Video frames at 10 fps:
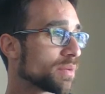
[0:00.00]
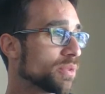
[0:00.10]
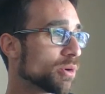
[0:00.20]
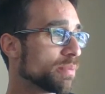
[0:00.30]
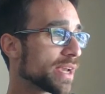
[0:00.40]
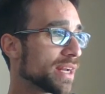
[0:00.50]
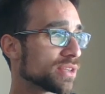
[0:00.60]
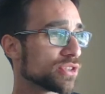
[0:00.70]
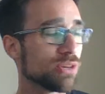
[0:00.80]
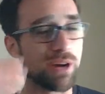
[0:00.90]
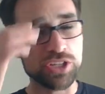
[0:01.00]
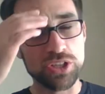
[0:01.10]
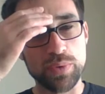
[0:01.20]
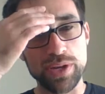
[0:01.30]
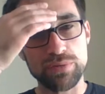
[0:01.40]
Not picking up too much in
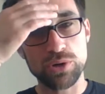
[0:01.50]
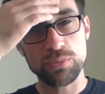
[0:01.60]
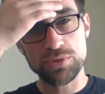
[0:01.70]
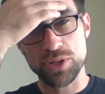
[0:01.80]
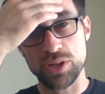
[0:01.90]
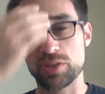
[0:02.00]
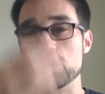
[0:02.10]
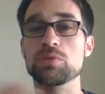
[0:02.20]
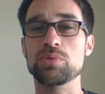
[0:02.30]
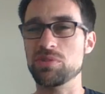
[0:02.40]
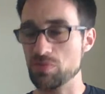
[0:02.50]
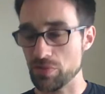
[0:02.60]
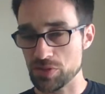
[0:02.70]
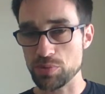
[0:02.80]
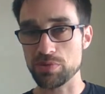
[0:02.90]
the way of hops, you know, like you
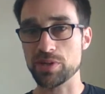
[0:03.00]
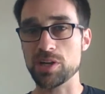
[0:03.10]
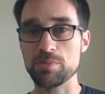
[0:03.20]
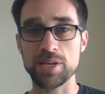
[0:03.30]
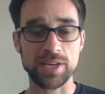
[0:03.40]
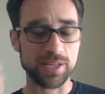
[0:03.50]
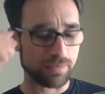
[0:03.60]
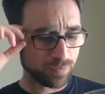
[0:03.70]
obviously would have an IPA.